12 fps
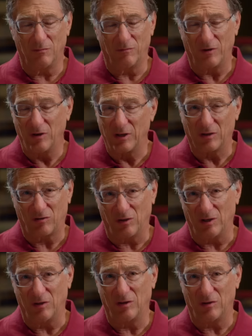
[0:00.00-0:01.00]
very
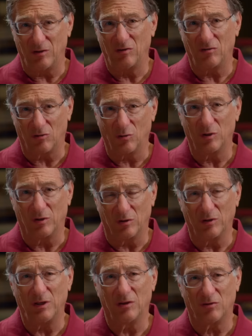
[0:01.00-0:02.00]
excited that this is going to
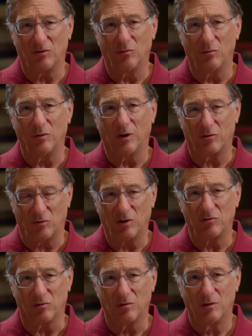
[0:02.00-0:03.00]
lead us to a
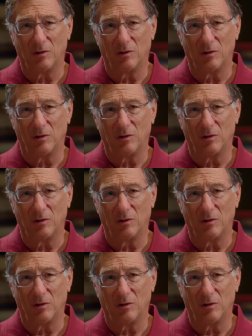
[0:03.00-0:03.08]
treasure.